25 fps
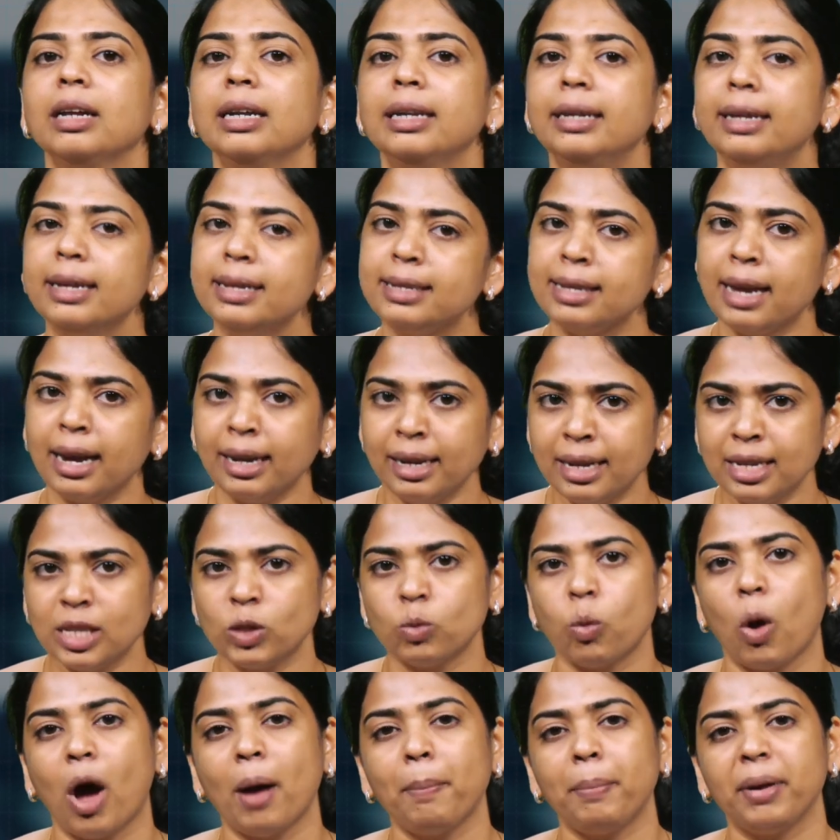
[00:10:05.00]
Design a
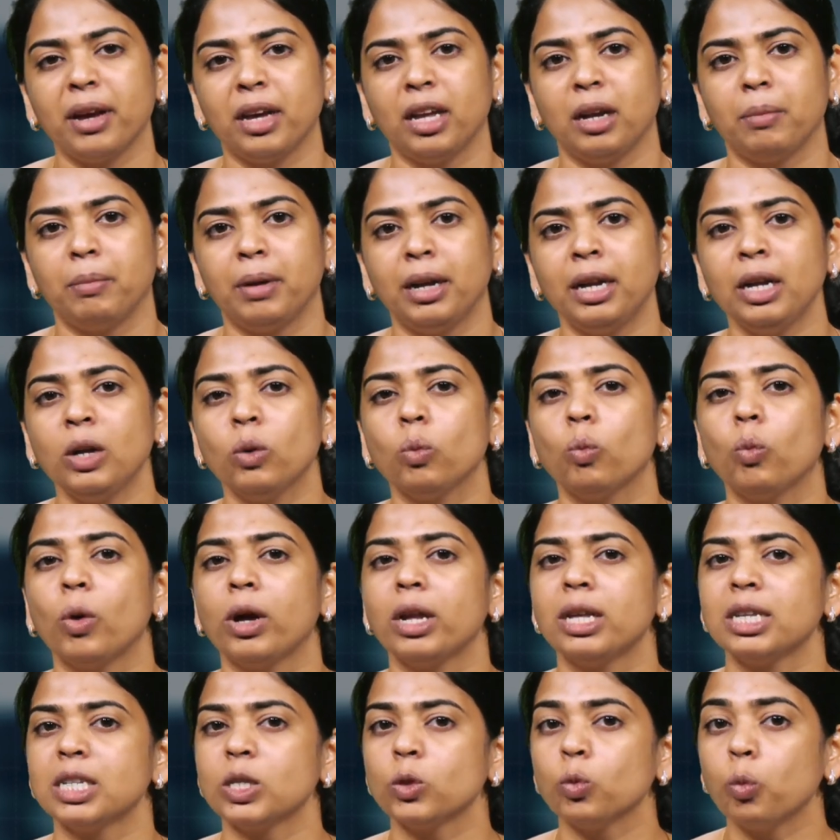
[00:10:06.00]
swap agreement
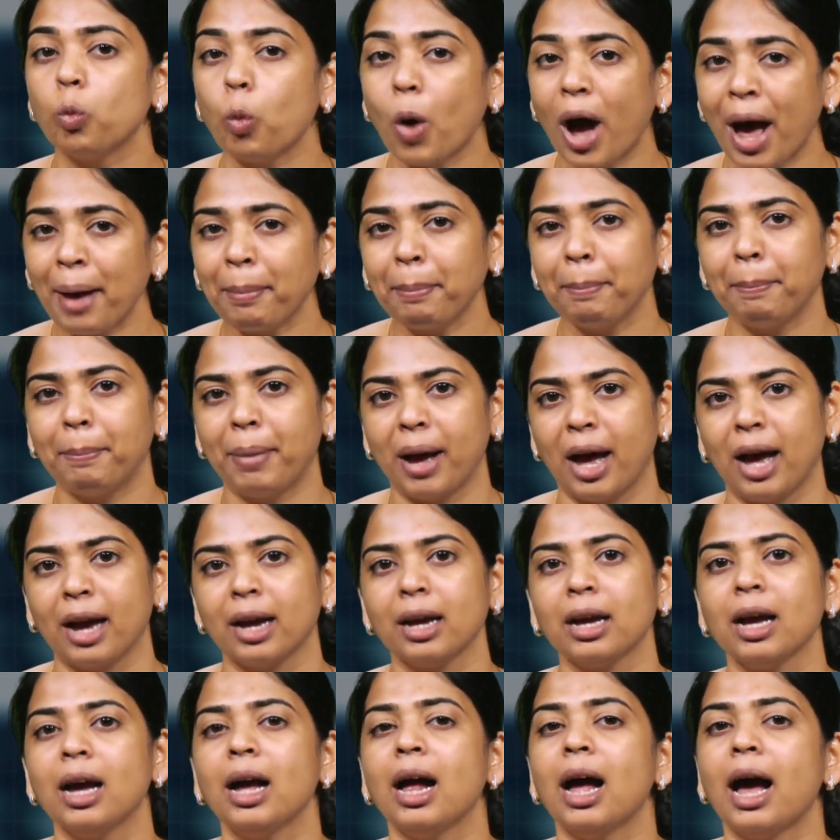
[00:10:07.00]
where a swap bank
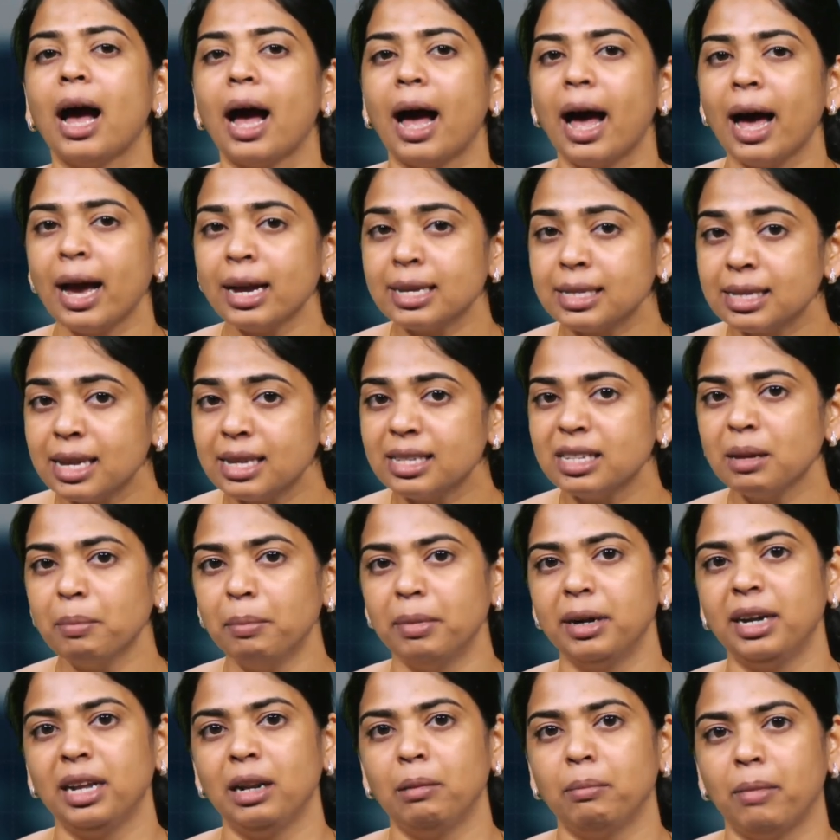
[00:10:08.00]
acts as a
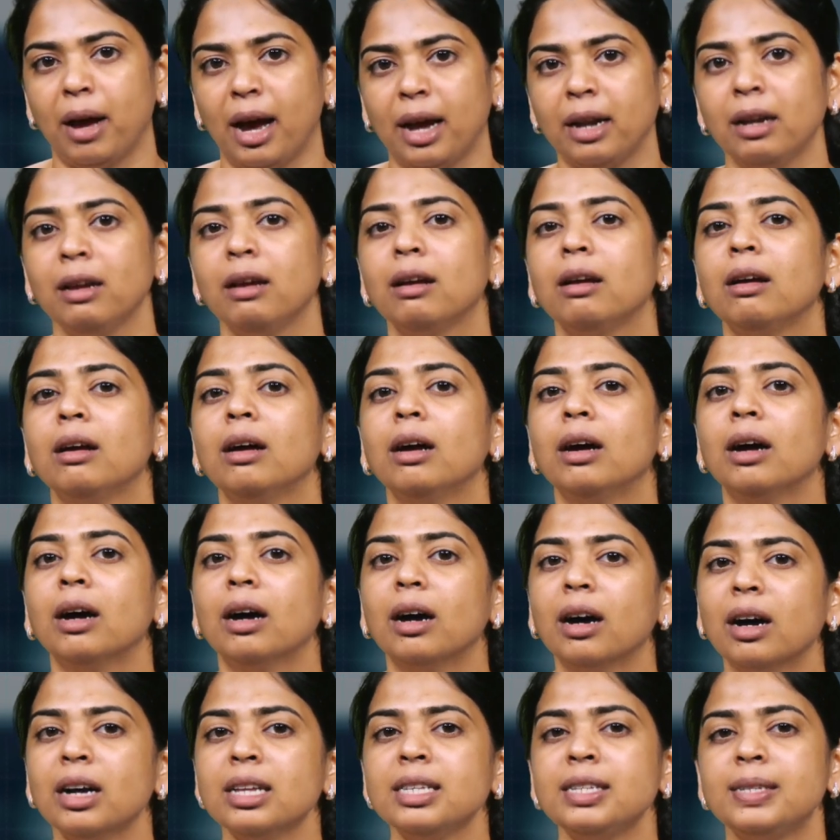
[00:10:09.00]
middleman,
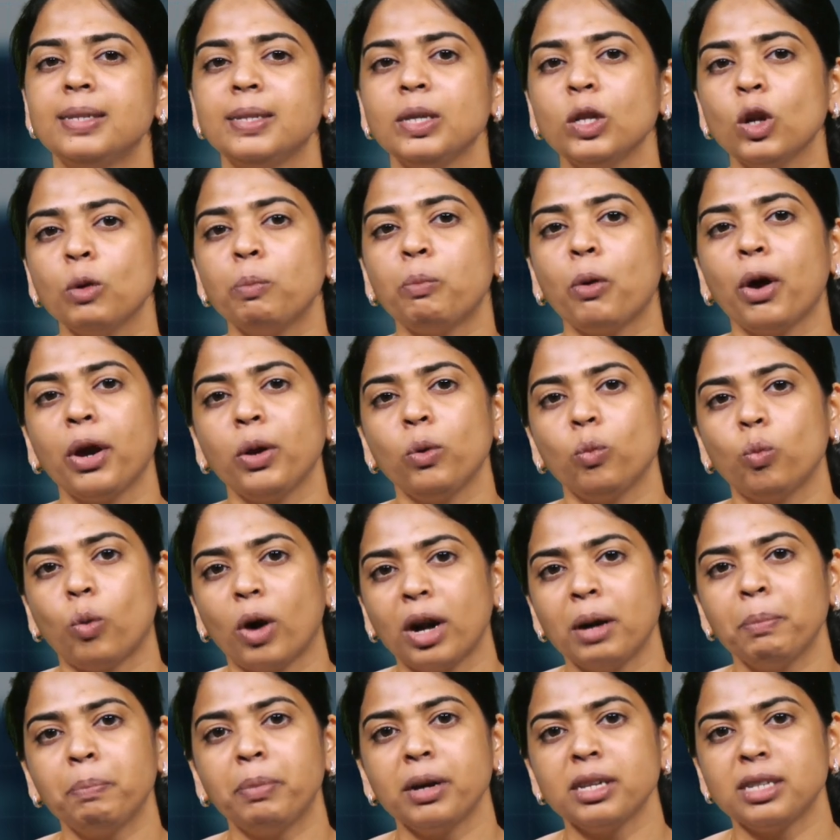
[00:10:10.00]
earns
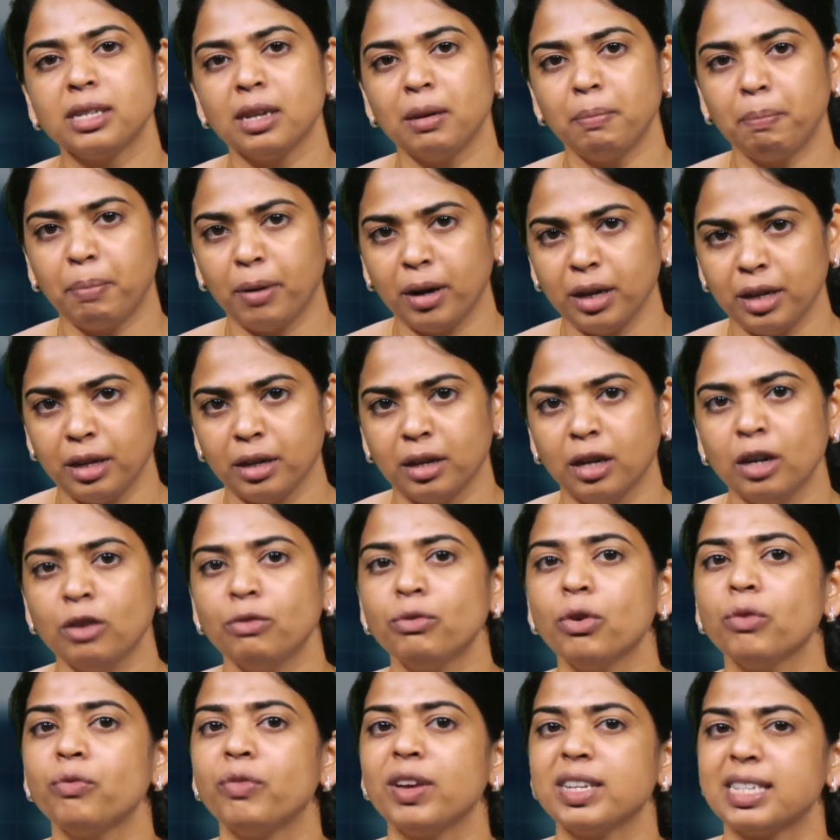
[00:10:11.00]
0.1% per year
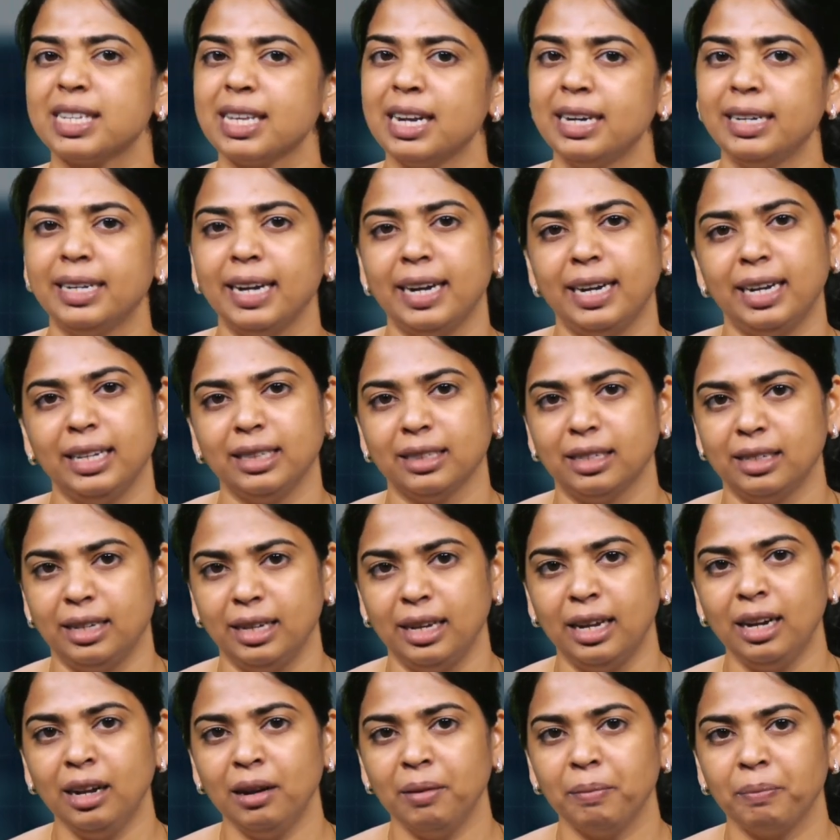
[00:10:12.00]
for facilitating the
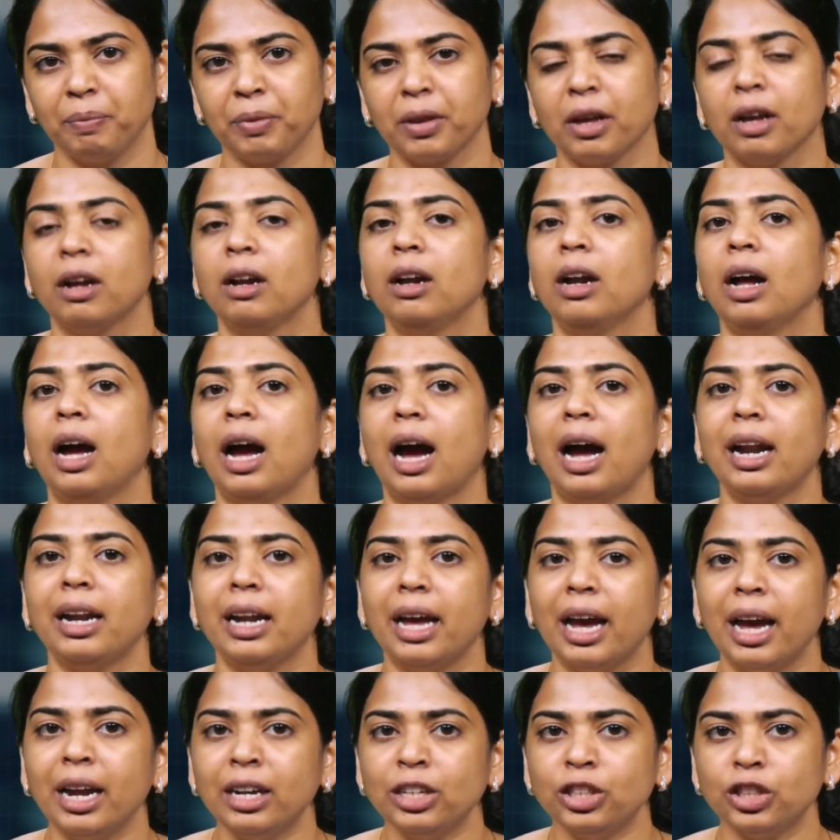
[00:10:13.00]
deal, and
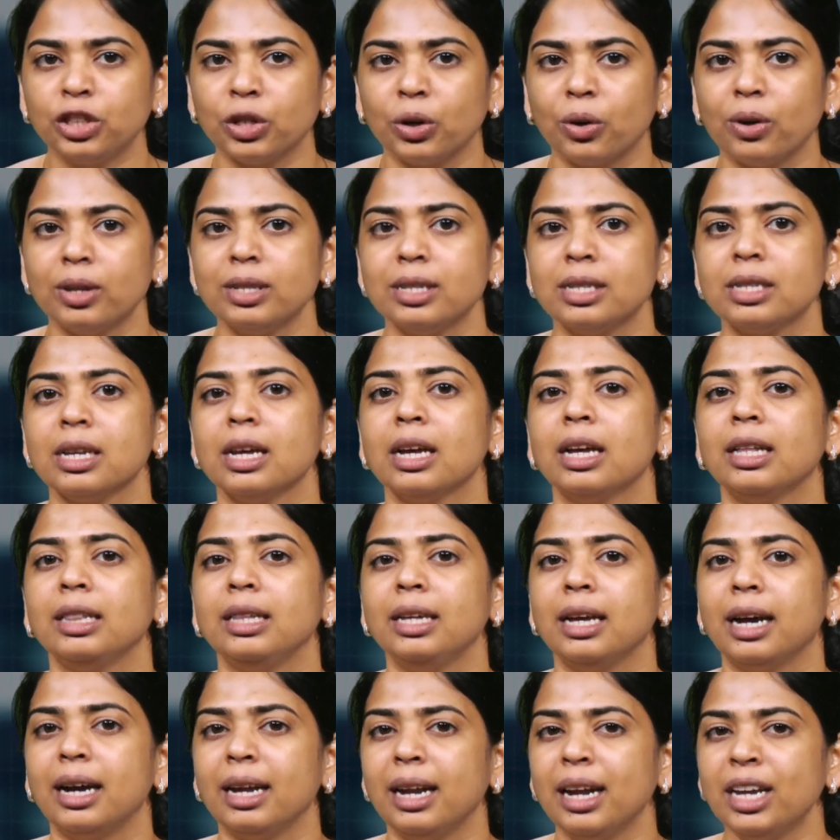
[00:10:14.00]
ensures
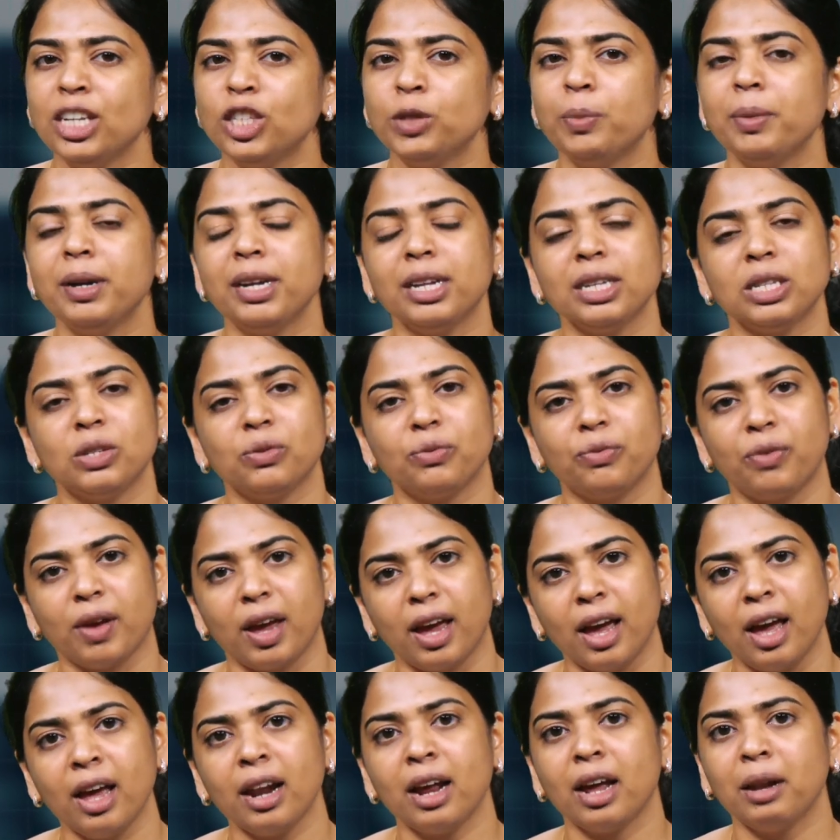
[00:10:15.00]
the arrangement is
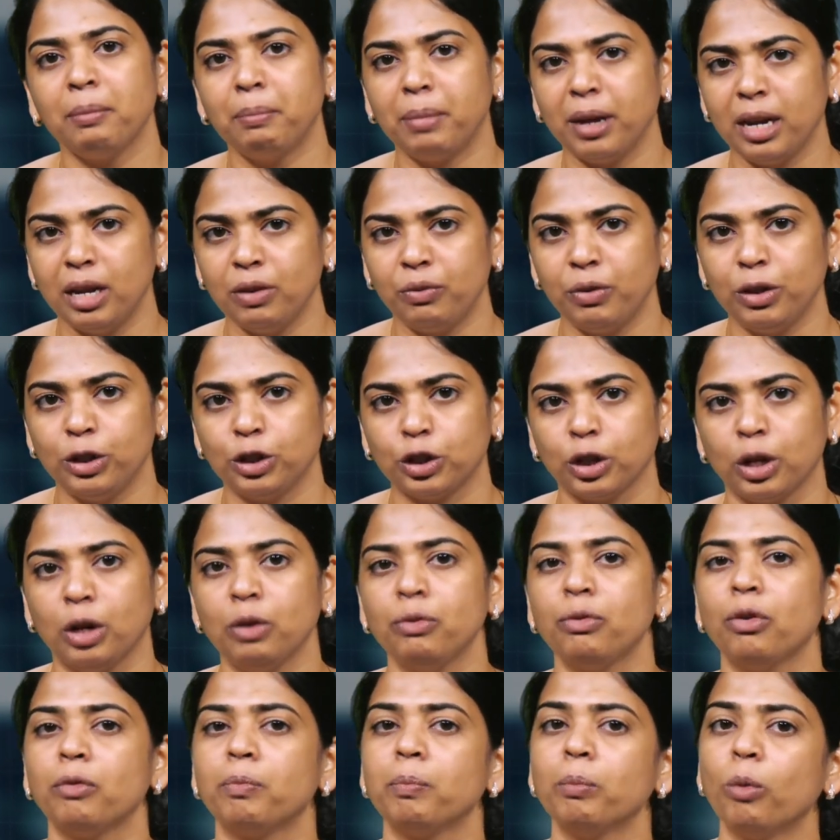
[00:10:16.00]
fair and beneficial
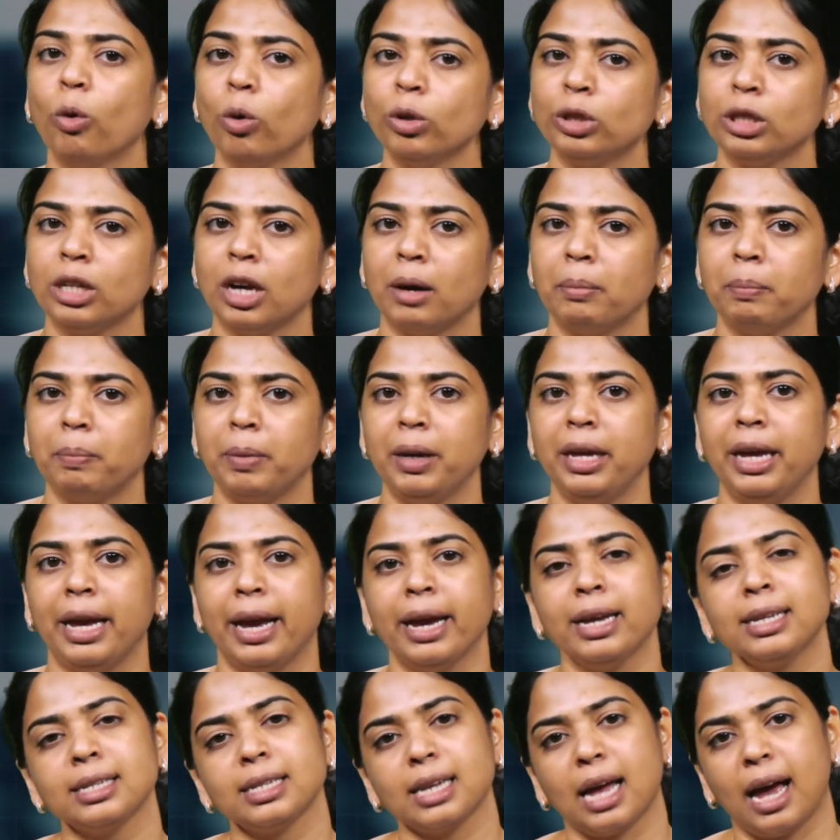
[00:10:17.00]
for both company
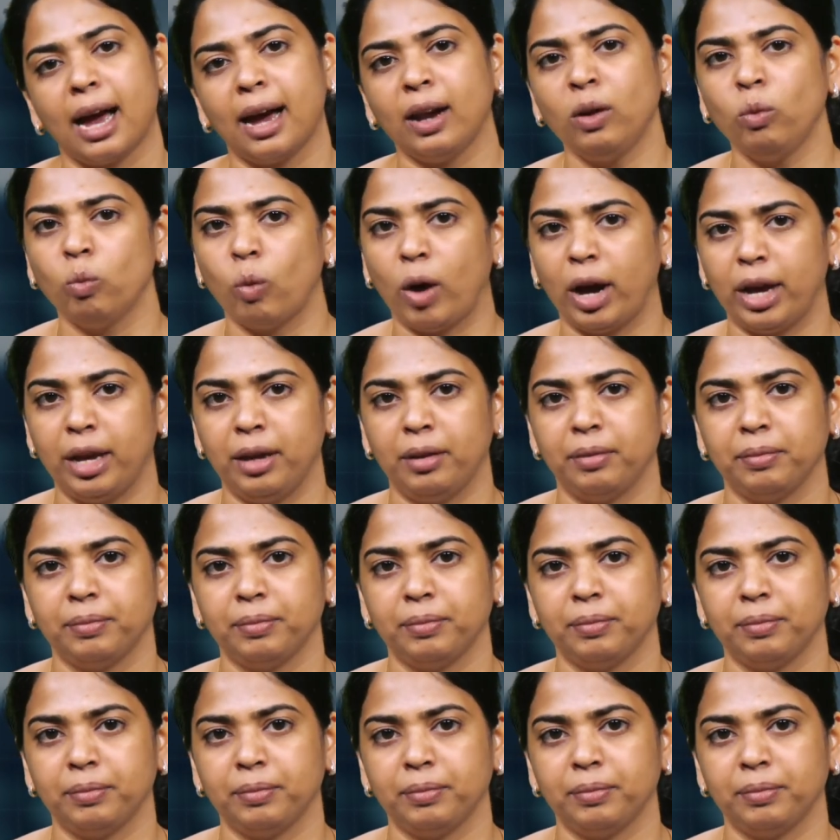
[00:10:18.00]
X and Y.